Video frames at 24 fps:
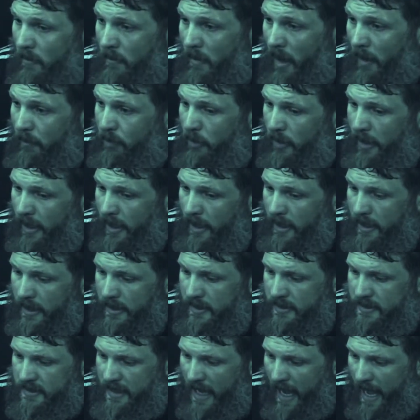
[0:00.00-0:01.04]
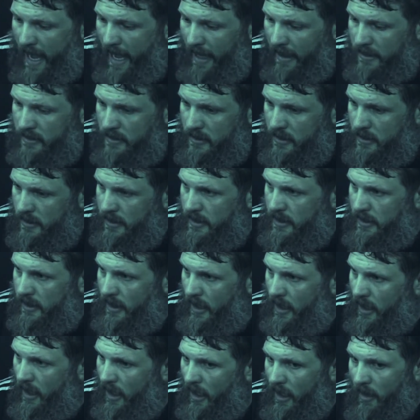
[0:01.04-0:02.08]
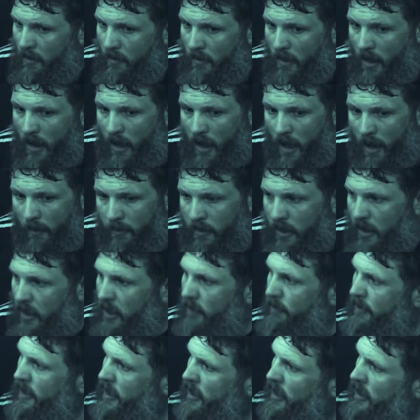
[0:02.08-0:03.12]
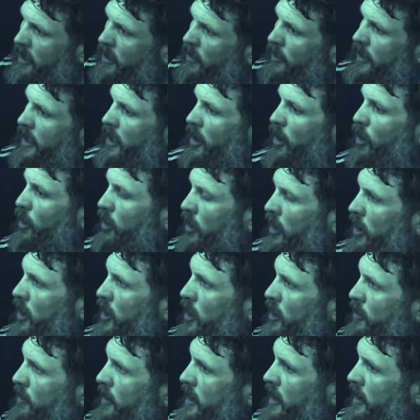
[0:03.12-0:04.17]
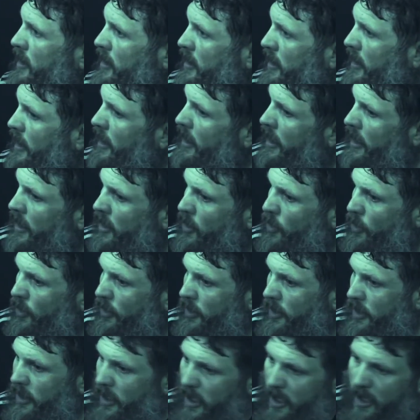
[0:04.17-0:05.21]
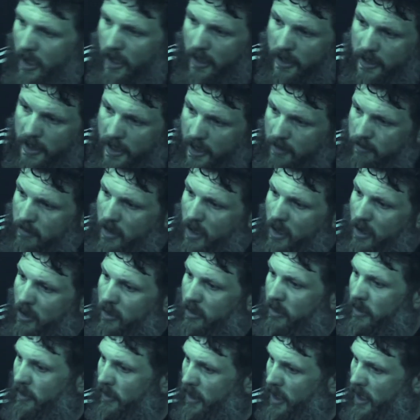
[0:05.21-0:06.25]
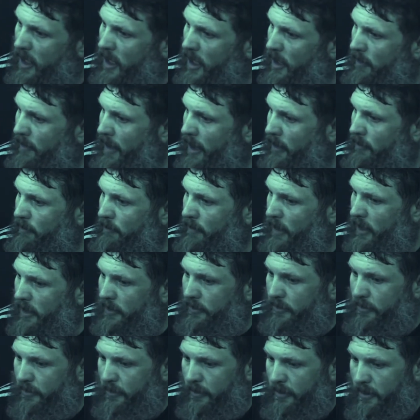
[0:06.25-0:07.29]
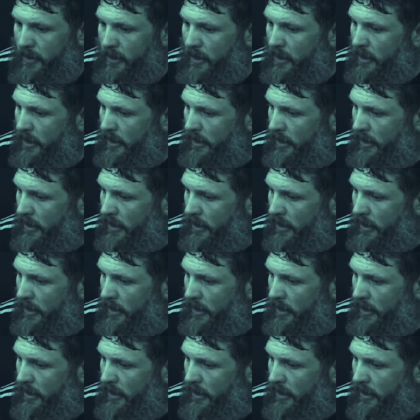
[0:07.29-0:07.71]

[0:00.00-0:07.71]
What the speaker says: My plan is actually I'm gonna be going to Oklahoma and cornering King Mo out in Bellator.